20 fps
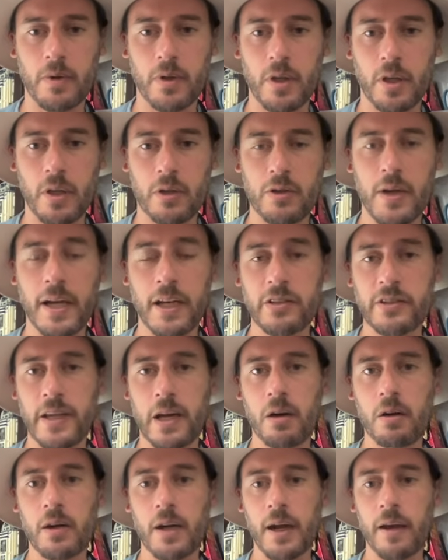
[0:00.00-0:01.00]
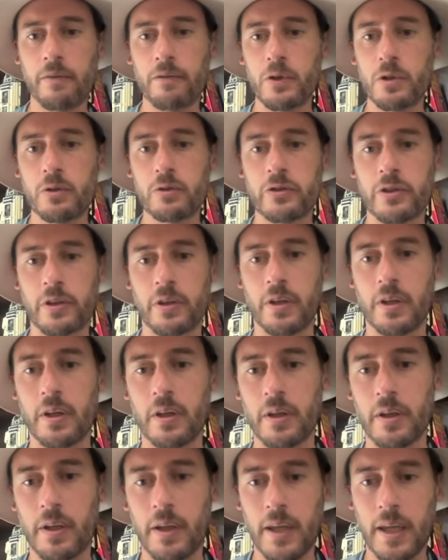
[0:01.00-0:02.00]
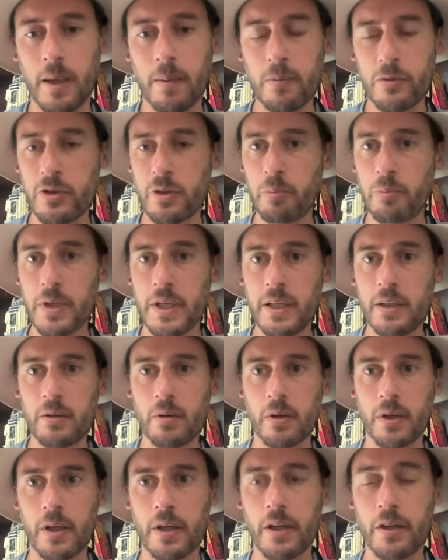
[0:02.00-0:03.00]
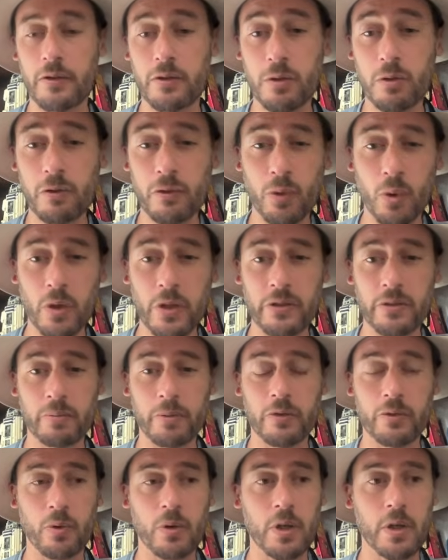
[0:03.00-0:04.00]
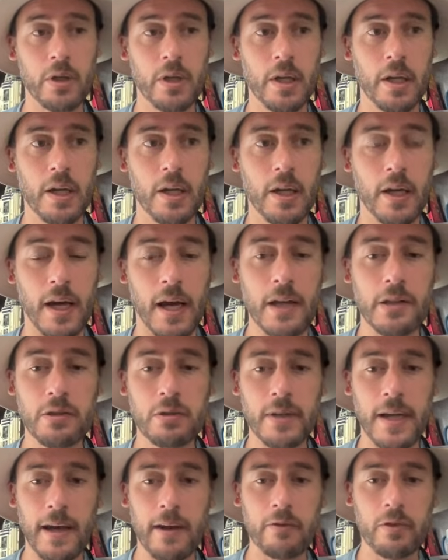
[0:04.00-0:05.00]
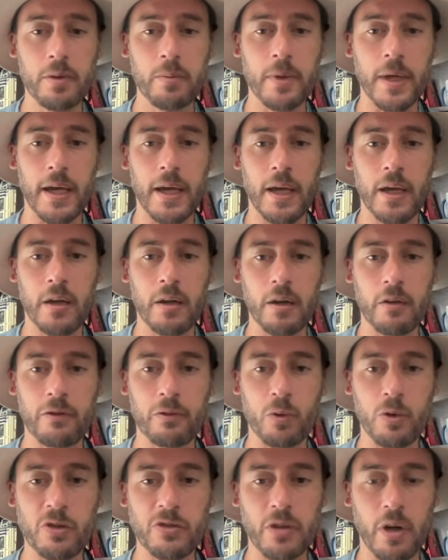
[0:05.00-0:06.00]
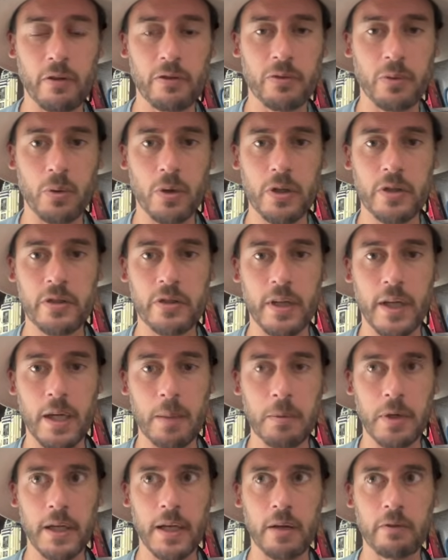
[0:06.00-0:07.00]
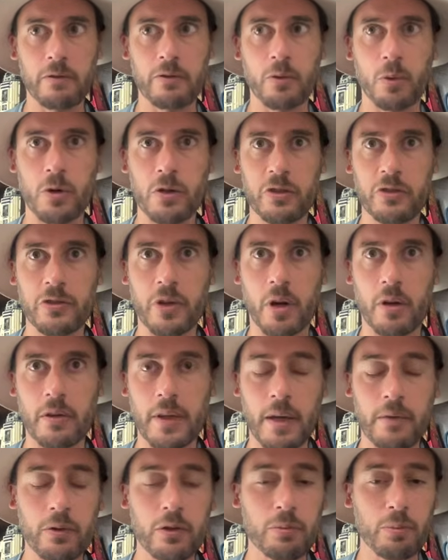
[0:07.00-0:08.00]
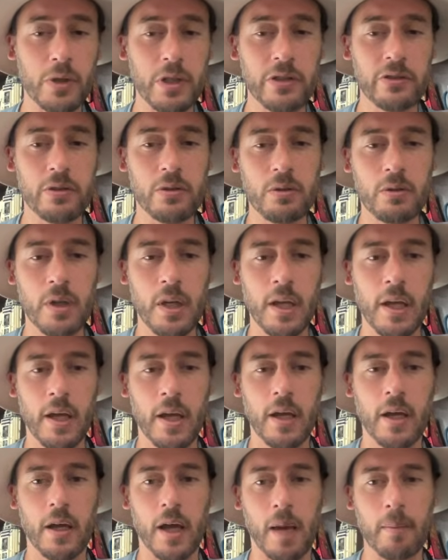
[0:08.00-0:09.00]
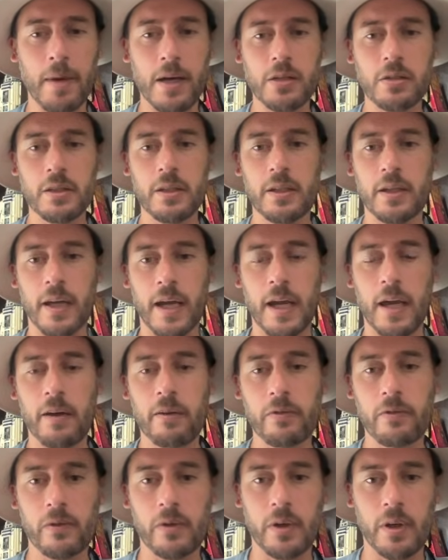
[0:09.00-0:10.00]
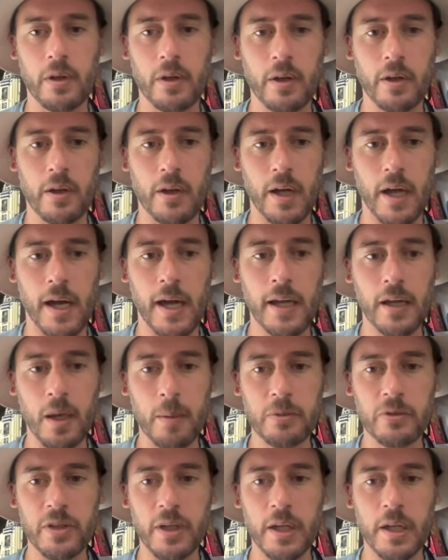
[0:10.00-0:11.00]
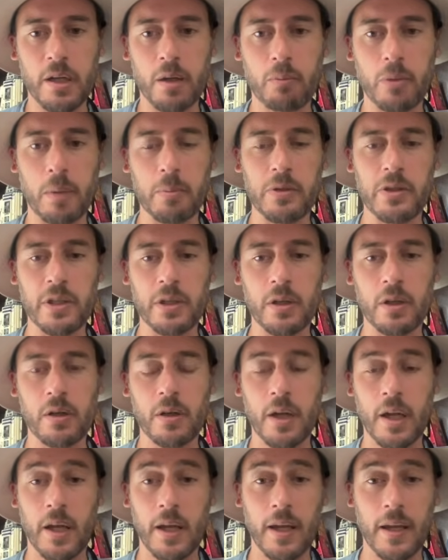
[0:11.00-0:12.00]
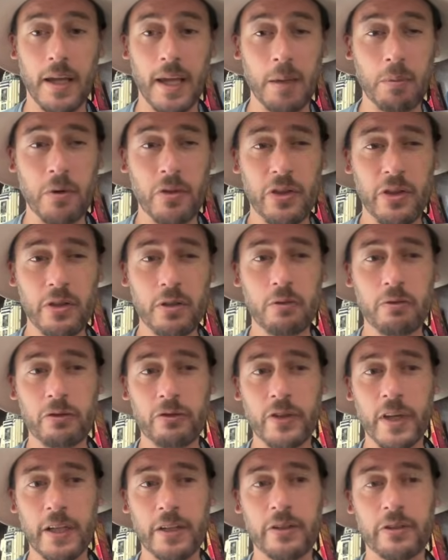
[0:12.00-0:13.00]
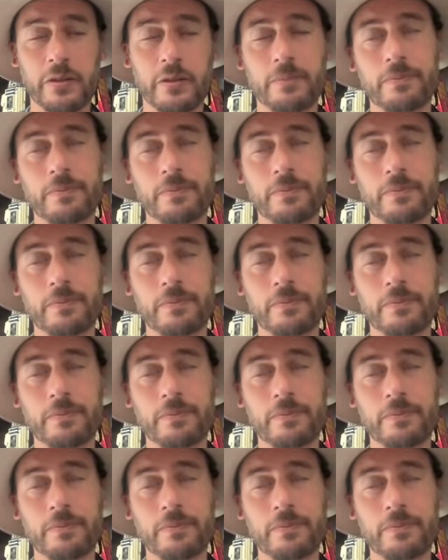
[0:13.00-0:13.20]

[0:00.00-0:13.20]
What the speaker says: Dragon's Tower. I've used him to beat 2 floors before. I do have him at a 4-star Forge, and I'm going to get 4-star levels pretty soon. I have high upside on Puppeteer, and with the new fix,